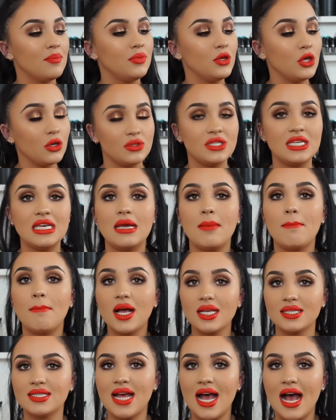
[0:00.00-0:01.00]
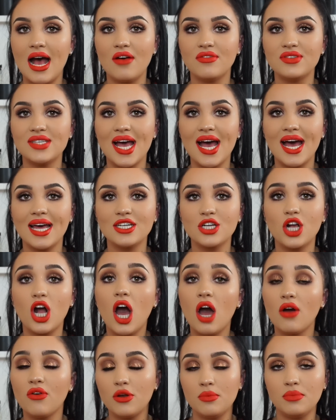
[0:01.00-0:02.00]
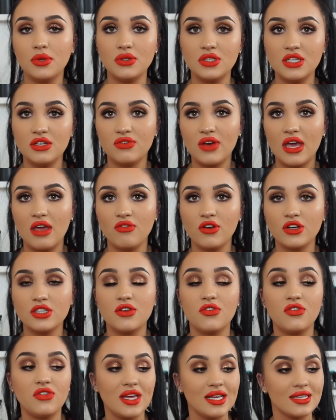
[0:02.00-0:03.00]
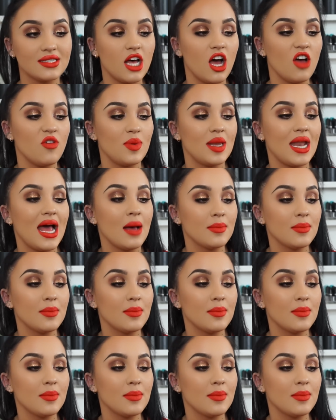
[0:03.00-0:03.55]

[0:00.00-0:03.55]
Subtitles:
beauty must-haves and current beauty favourites of things that I've been